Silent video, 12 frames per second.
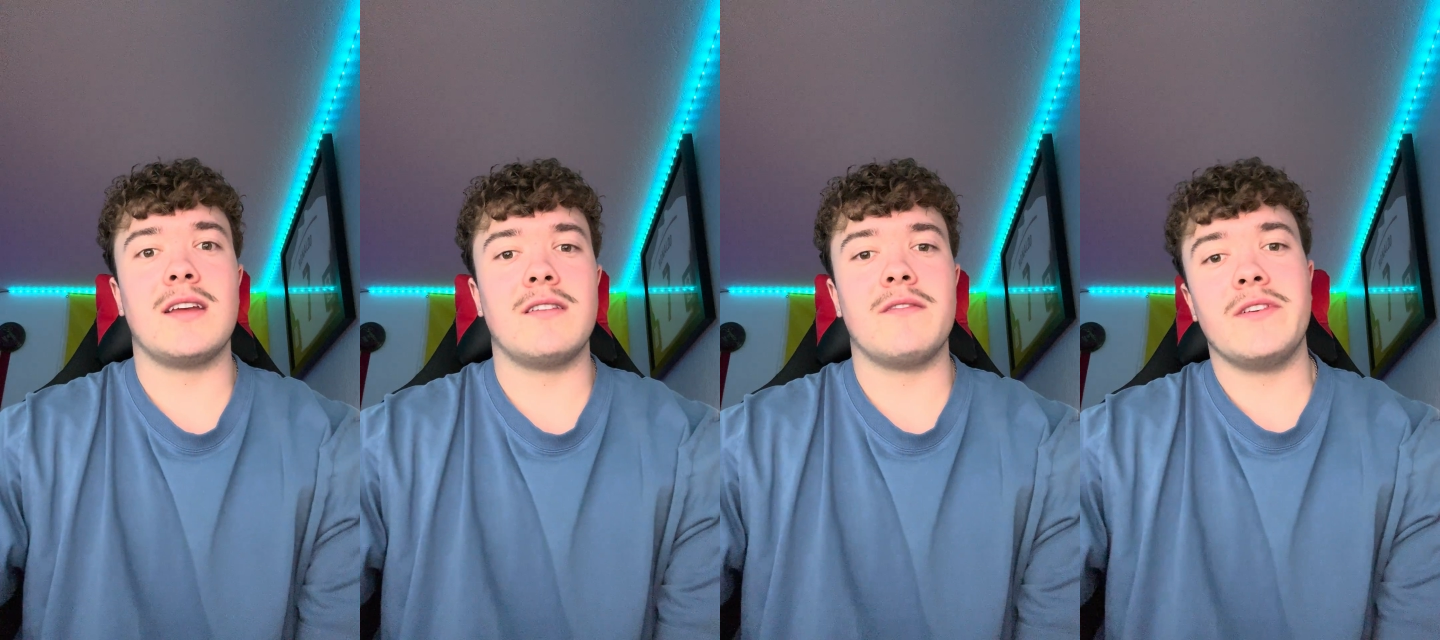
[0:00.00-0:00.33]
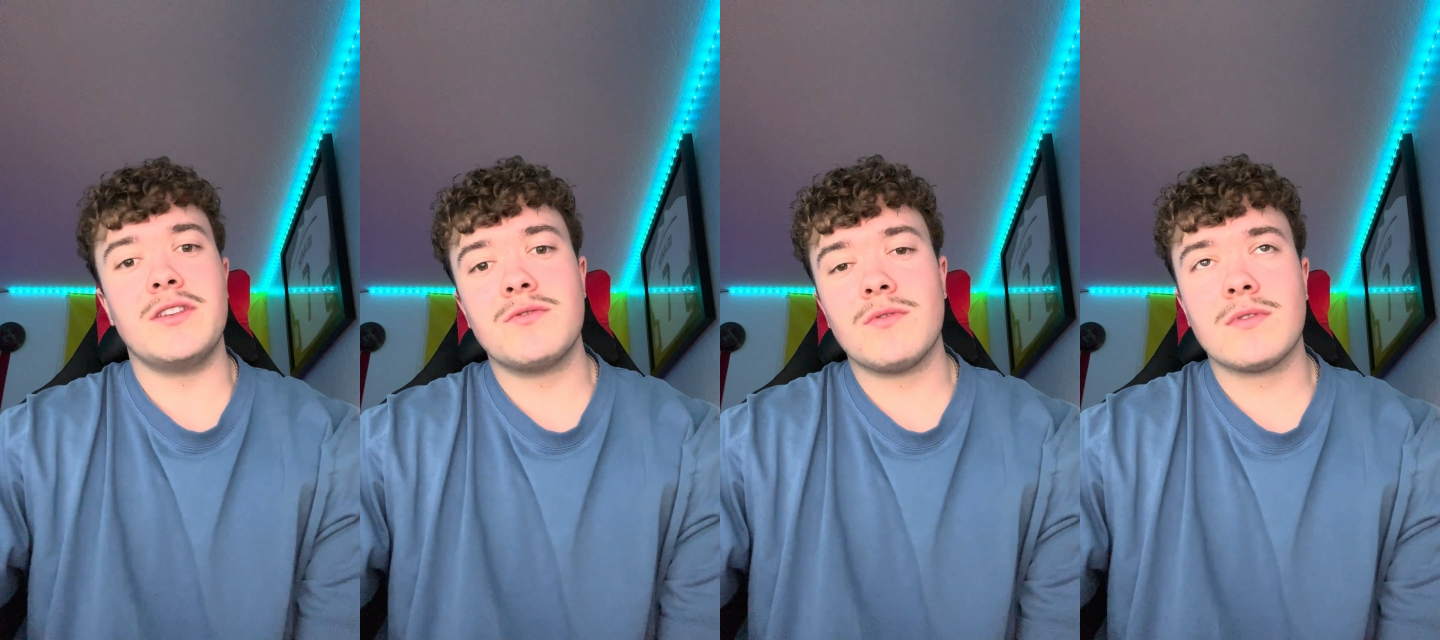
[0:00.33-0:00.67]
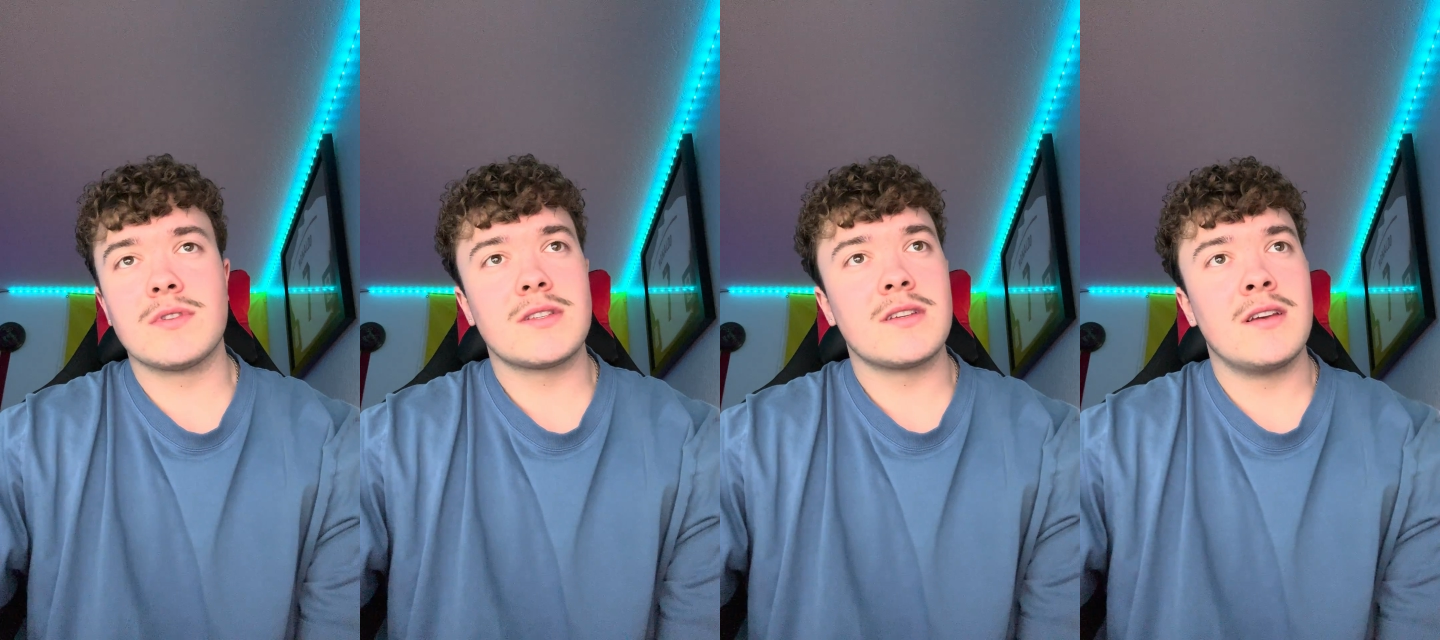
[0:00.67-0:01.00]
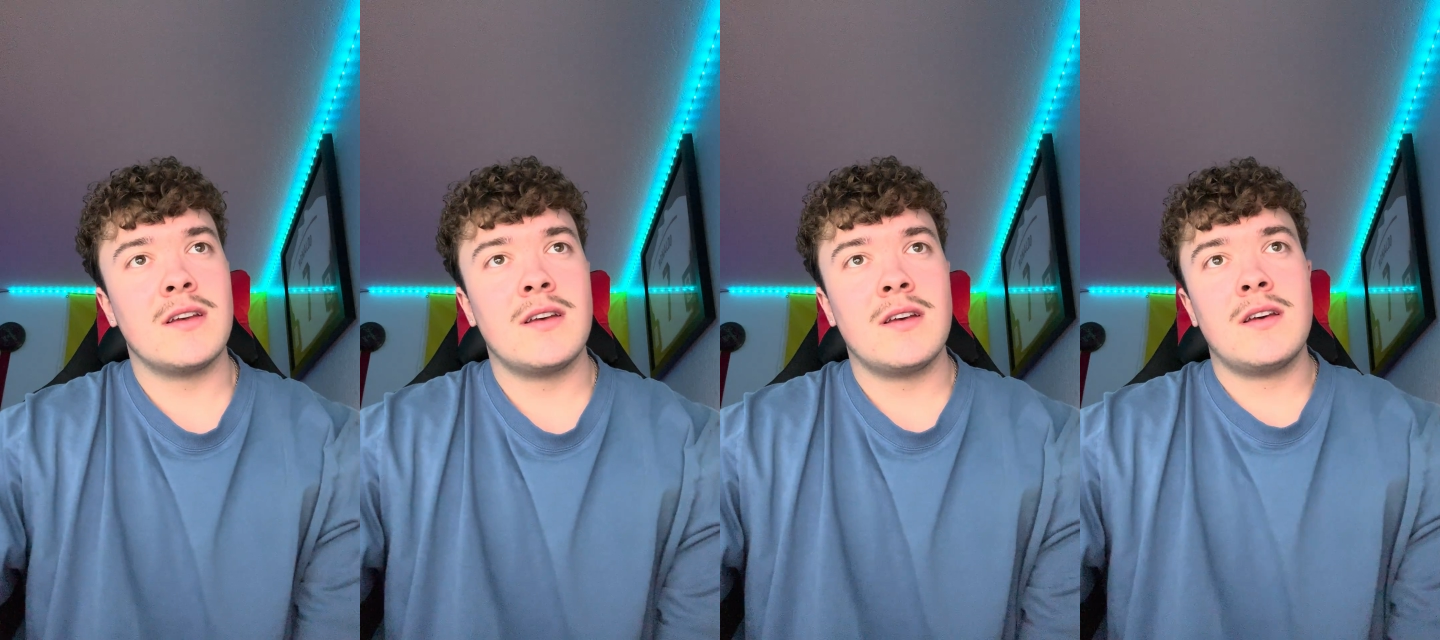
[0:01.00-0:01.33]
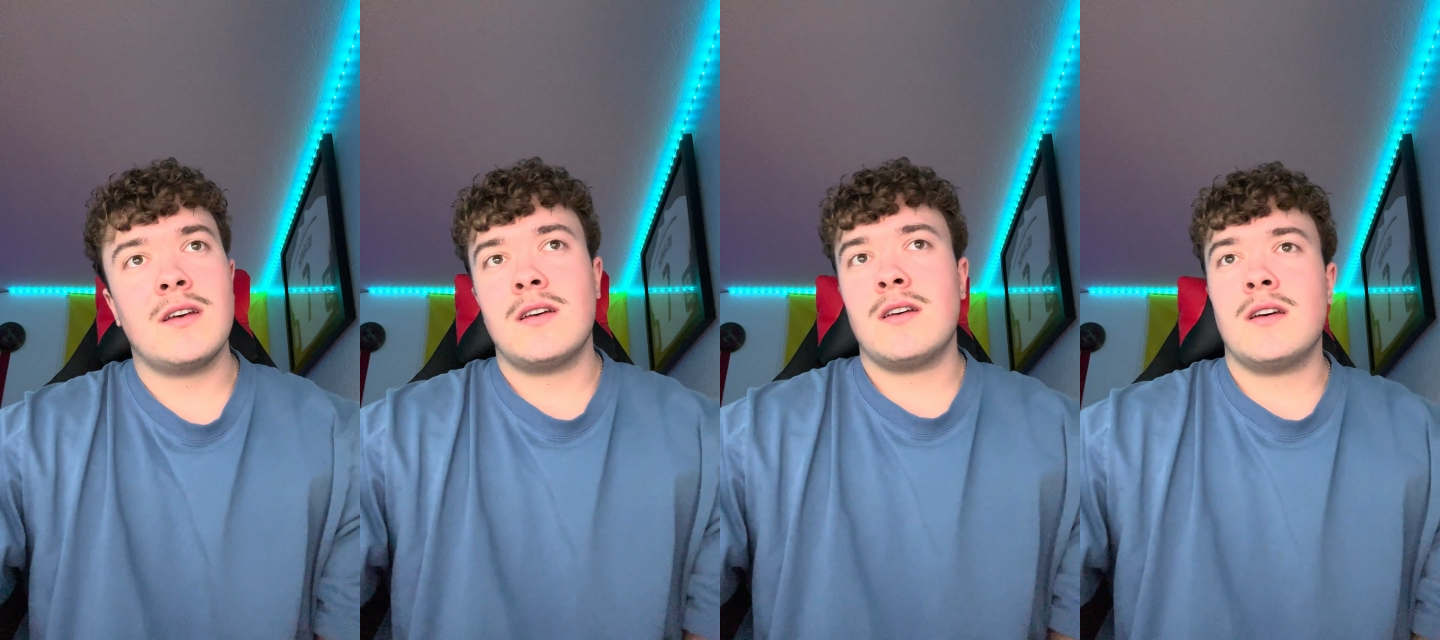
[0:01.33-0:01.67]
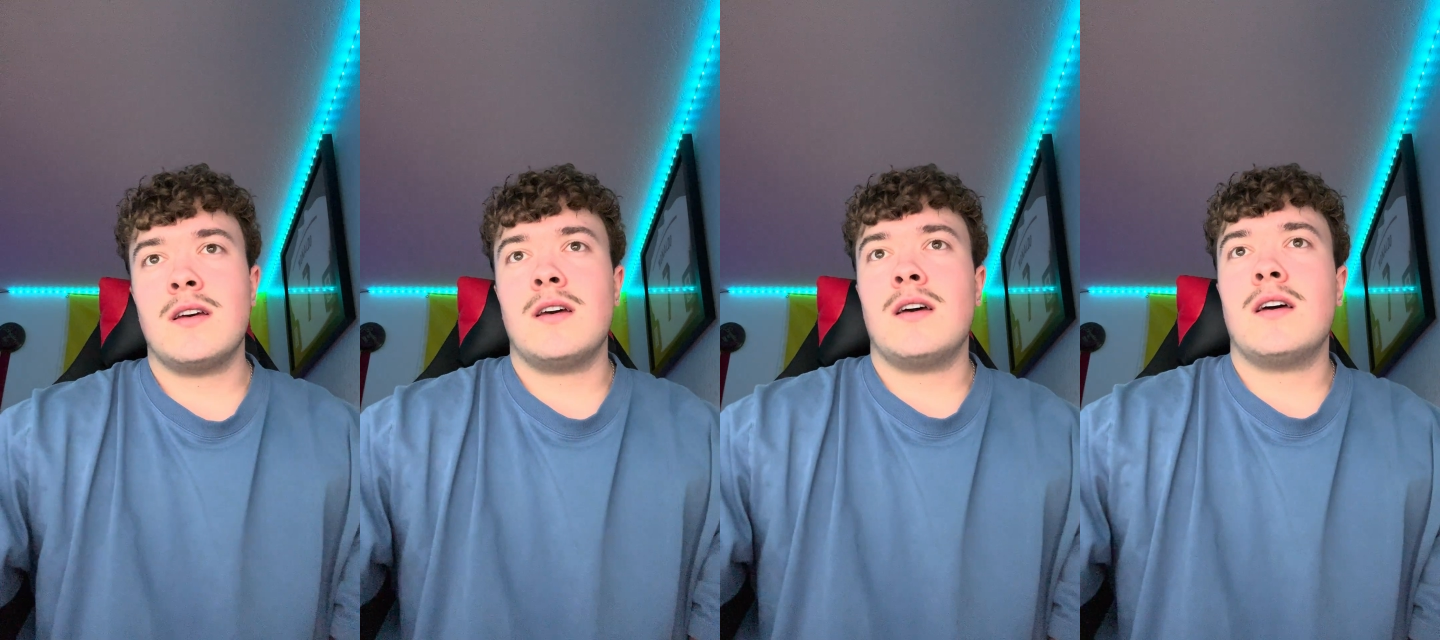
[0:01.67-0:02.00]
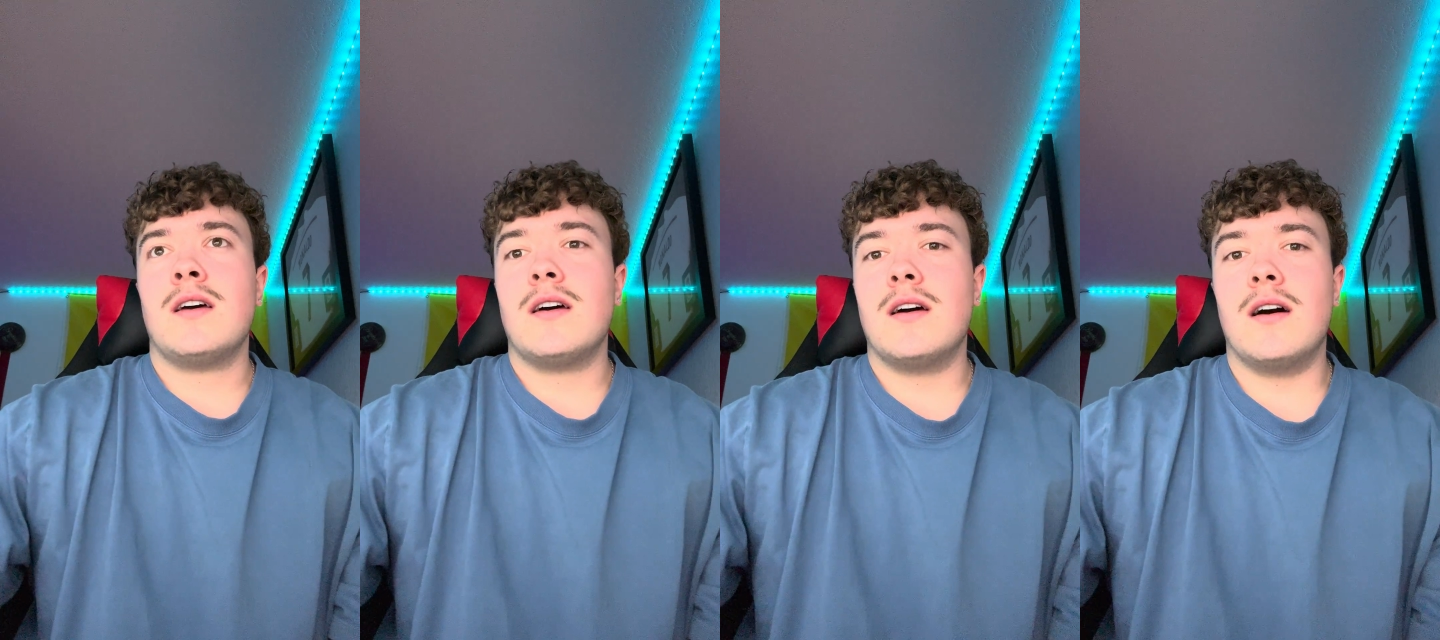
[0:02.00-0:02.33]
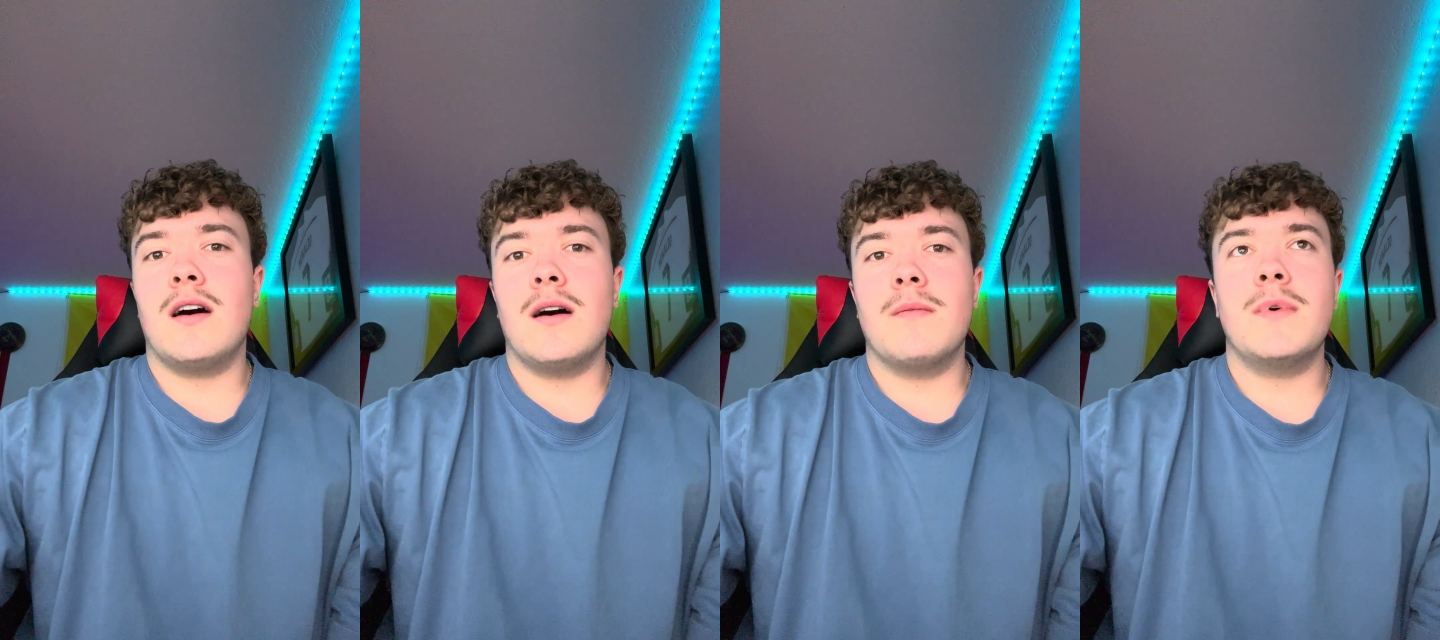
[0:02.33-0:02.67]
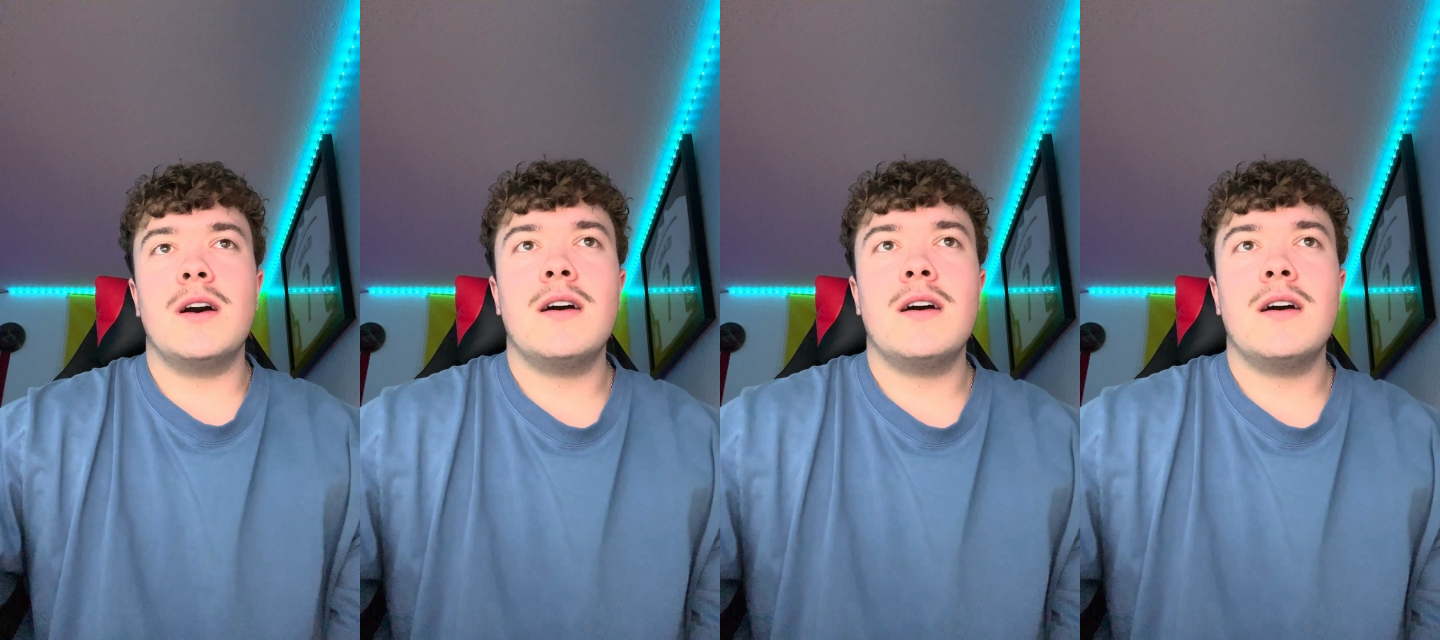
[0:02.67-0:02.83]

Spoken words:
individuals. And